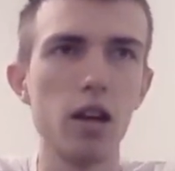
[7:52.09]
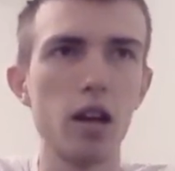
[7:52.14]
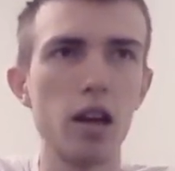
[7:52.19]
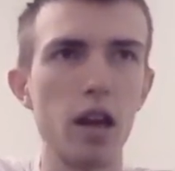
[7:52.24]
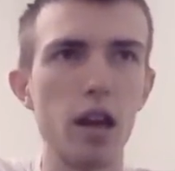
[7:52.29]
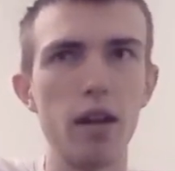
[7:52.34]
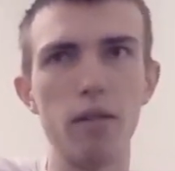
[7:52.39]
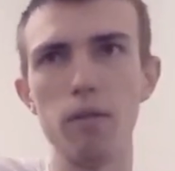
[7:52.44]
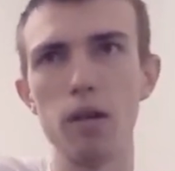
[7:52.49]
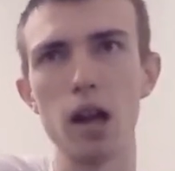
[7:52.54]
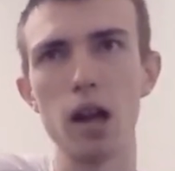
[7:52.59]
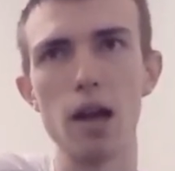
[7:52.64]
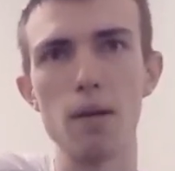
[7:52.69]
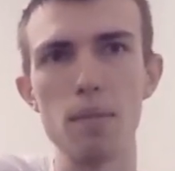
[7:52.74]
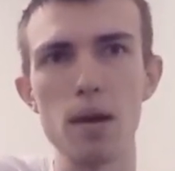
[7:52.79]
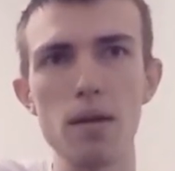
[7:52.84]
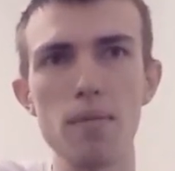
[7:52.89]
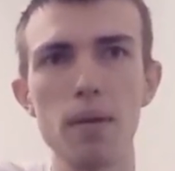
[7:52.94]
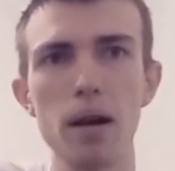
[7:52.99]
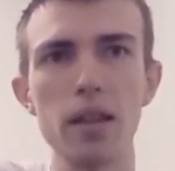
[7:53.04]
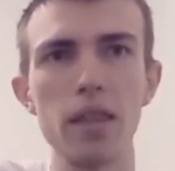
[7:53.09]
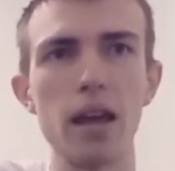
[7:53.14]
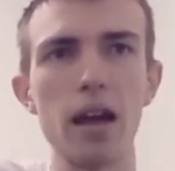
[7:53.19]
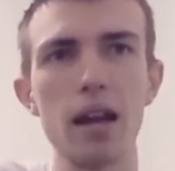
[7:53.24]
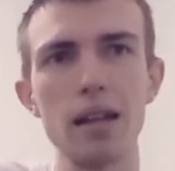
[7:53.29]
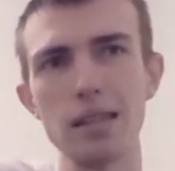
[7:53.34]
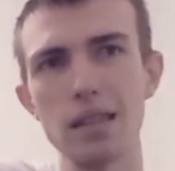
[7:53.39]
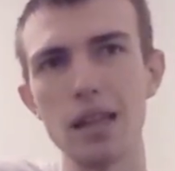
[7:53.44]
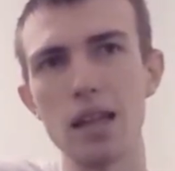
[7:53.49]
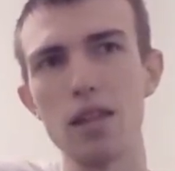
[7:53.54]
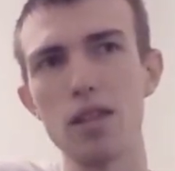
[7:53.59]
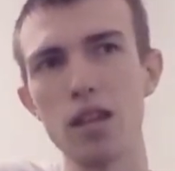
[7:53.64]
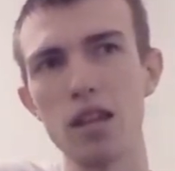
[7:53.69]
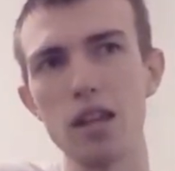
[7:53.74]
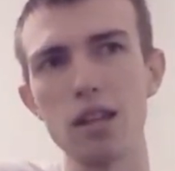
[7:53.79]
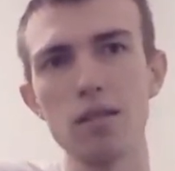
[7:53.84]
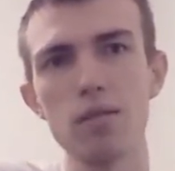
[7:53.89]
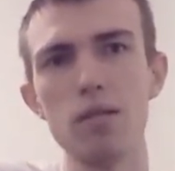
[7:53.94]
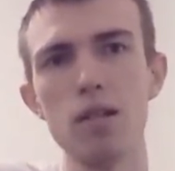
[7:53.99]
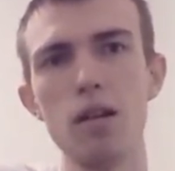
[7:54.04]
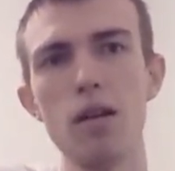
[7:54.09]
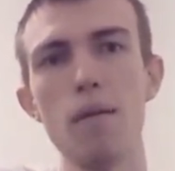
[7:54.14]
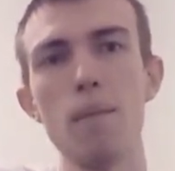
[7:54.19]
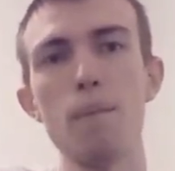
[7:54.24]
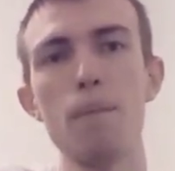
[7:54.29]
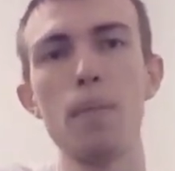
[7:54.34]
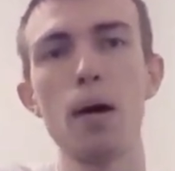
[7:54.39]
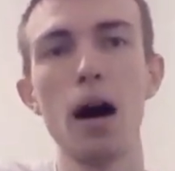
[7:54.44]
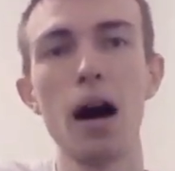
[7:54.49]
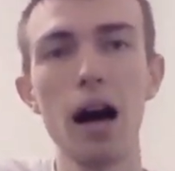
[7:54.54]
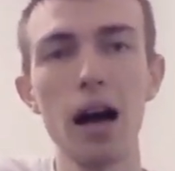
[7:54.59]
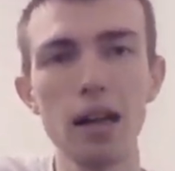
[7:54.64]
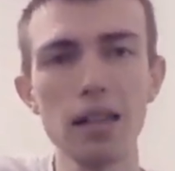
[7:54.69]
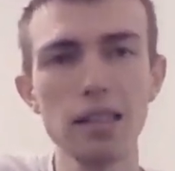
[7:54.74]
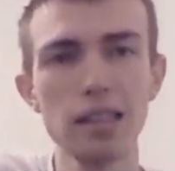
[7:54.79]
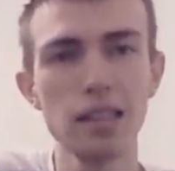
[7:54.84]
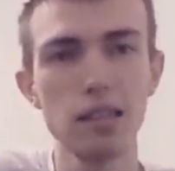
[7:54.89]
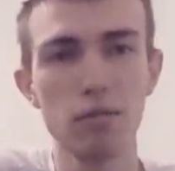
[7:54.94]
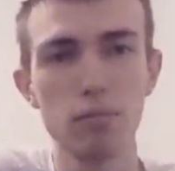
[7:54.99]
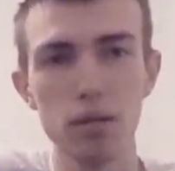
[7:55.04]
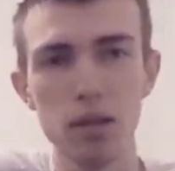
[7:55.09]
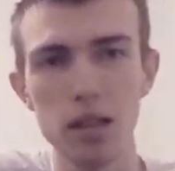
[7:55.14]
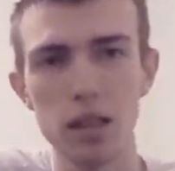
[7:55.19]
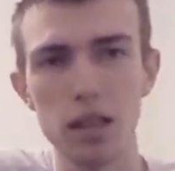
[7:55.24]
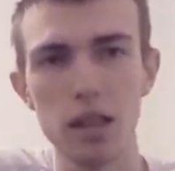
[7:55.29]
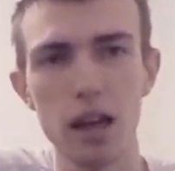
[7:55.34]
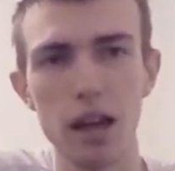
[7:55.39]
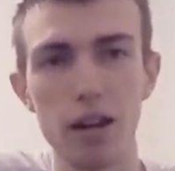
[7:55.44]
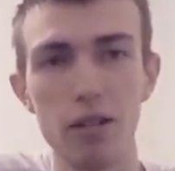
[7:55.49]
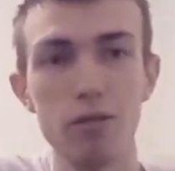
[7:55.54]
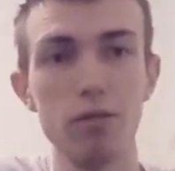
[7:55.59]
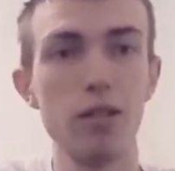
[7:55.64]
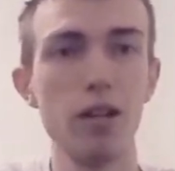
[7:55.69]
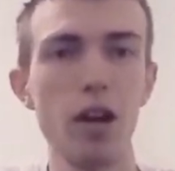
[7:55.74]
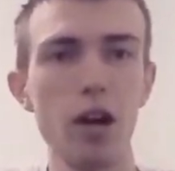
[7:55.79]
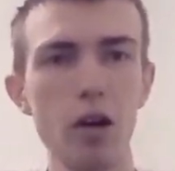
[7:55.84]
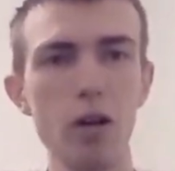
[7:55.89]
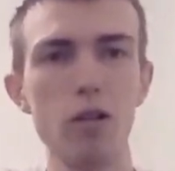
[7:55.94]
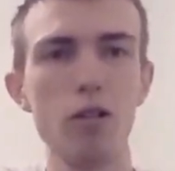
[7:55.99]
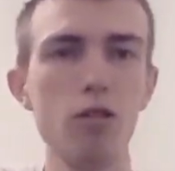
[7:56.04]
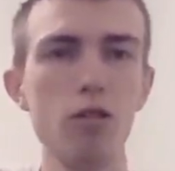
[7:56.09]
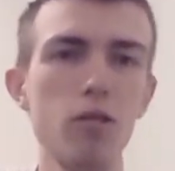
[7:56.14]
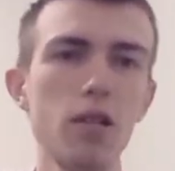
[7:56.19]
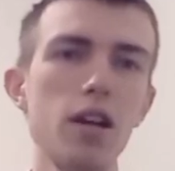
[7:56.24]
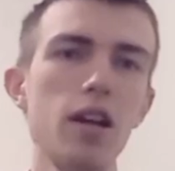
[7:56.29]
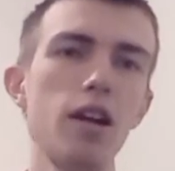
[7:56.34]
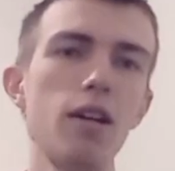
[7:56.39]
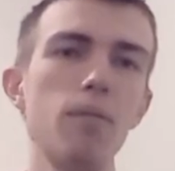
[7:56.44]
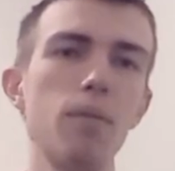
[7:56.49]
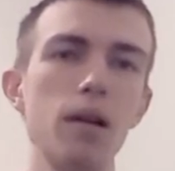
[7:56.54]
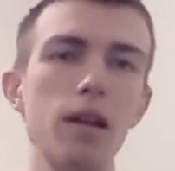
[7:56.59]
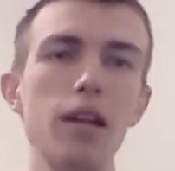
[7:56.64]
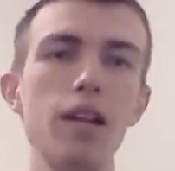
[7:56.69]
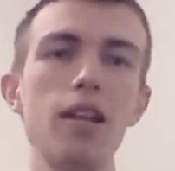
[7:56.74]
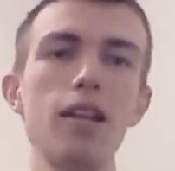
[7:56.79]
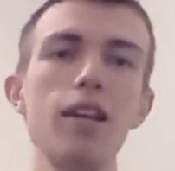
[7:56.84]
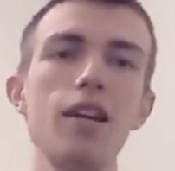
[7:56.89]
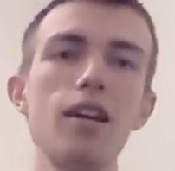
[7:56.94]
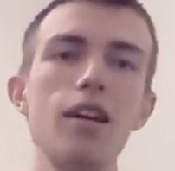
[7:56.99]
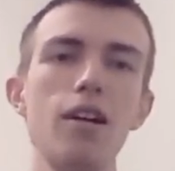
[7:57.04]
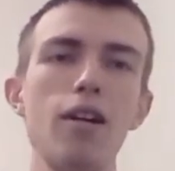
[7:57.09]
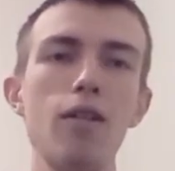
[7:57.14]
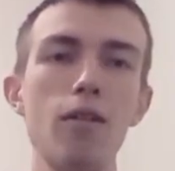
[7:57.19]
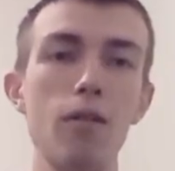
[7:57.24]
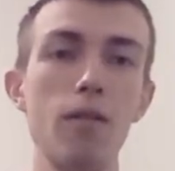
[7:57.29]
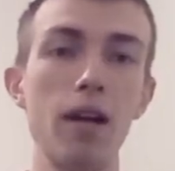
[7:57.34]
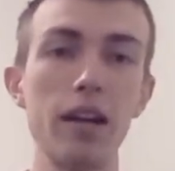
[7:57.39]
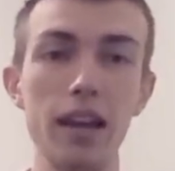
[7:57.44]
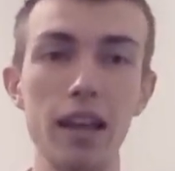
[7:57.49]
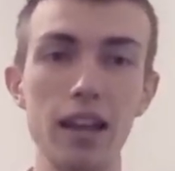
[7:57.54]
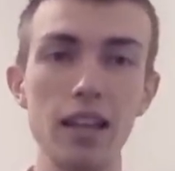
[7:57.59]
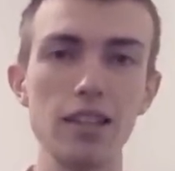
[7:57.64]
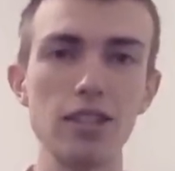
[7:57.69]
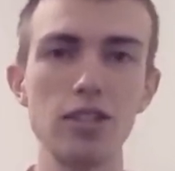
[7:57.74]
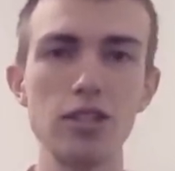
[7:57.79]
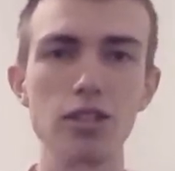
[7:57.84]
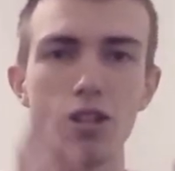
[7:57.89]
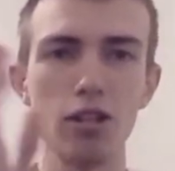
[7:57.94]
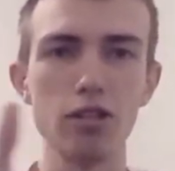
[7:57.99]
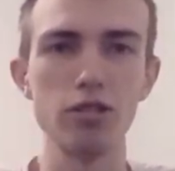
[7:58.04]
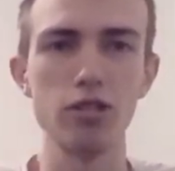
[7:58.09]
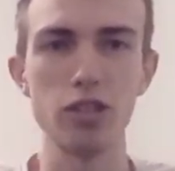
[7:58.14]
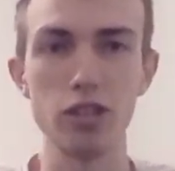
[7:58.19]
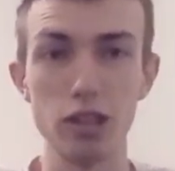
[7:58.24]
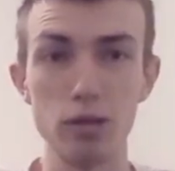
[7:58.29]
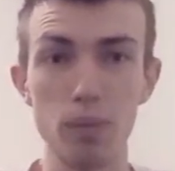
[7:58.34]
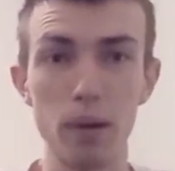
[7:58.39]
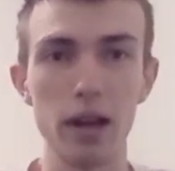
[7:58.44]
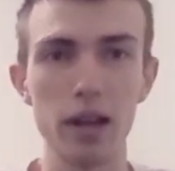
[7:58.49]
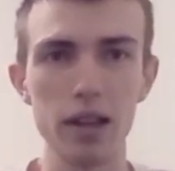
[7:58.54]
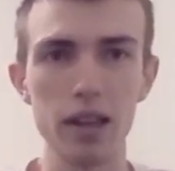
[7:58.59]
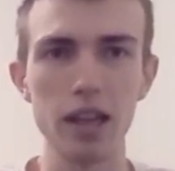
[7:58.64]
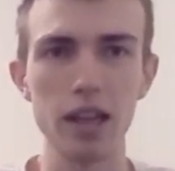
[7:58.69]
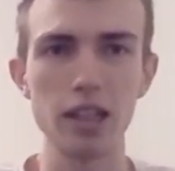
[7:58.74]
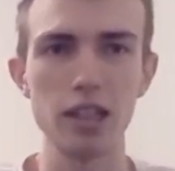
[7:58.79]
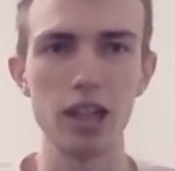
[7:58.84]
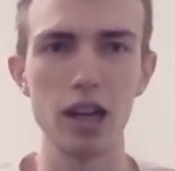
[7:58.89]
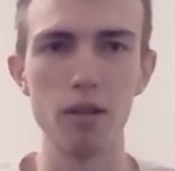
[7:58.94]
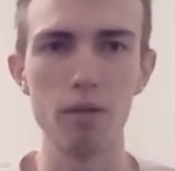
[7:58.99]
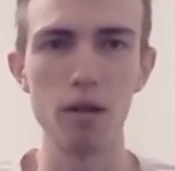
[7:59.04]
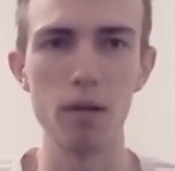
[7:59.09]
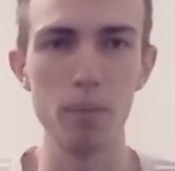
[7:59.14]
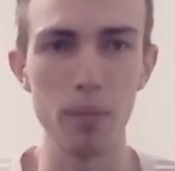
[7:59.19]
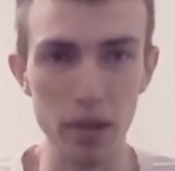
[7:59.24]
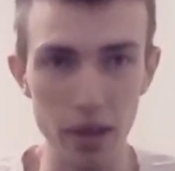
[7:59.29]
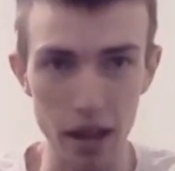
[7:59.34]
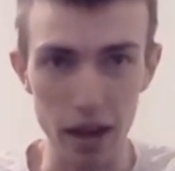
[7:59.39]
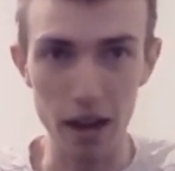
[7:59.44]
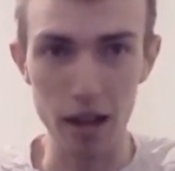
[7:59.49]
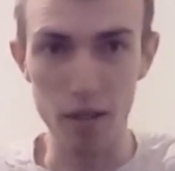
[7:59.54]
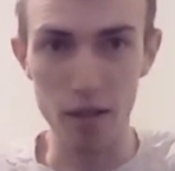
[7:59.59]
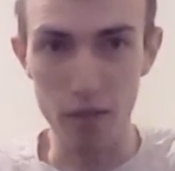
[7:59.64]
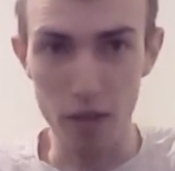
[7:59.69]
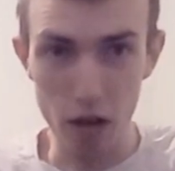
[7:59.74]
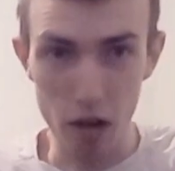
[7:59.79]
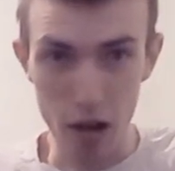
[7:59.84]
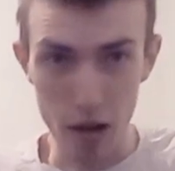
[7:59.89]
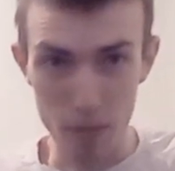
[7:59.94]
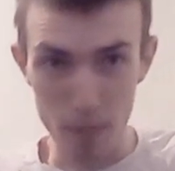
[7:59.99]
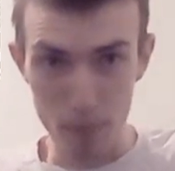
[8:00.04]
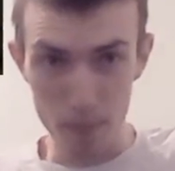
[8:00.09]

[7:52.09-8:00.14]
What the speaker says: And what I mean by that is I think possibly, I don't know, but again, this is all just speculation. I'm going to put that in a very